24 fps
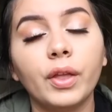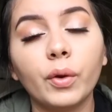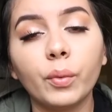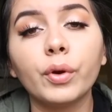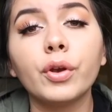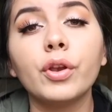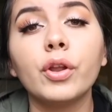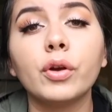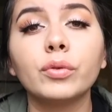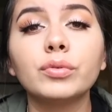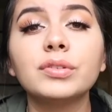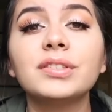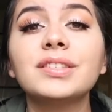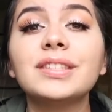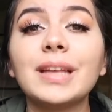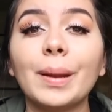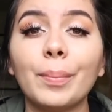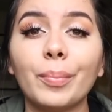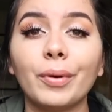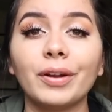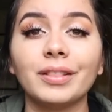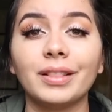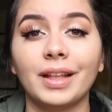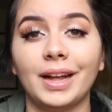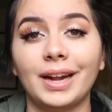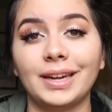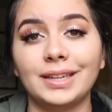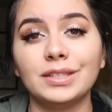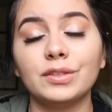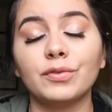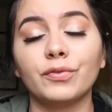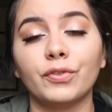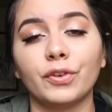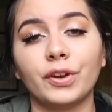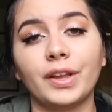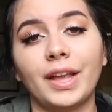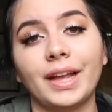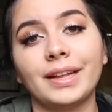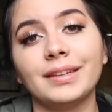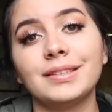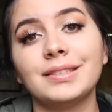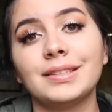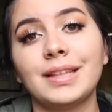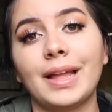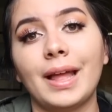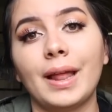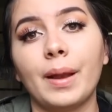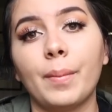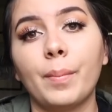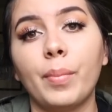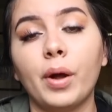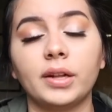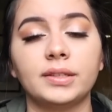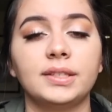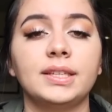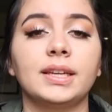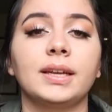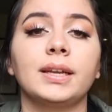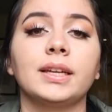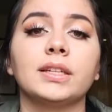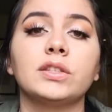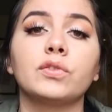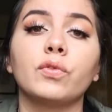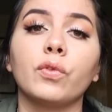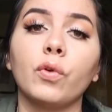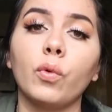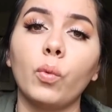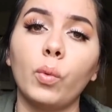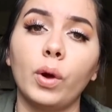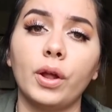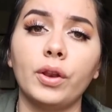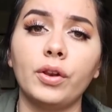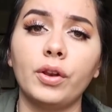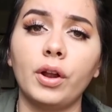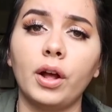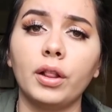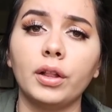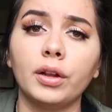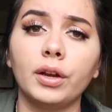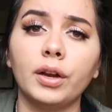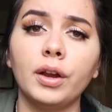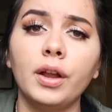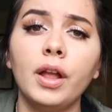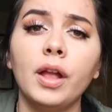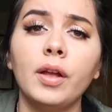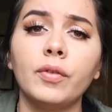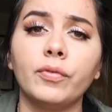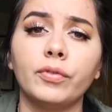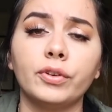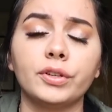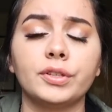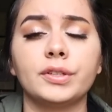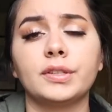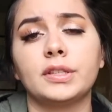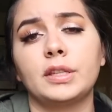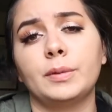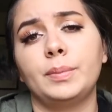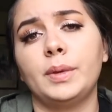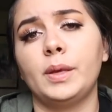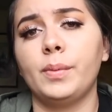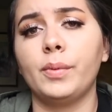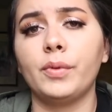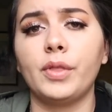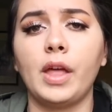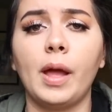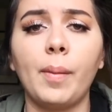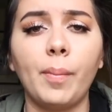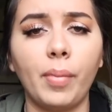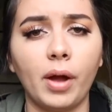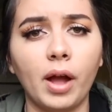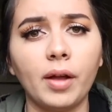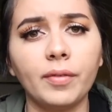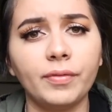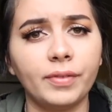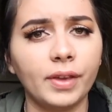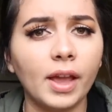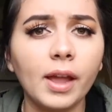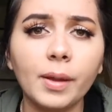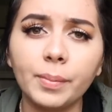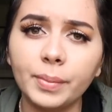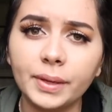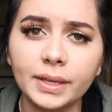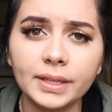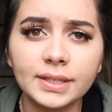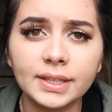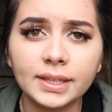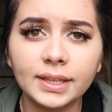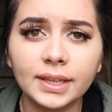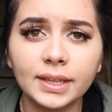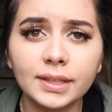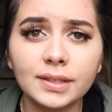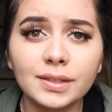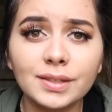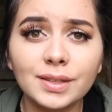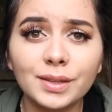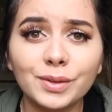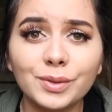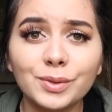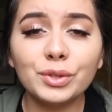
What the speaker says: There were no separate lines for guests that bought tickets for $1 versus the people that bought VIP tickets.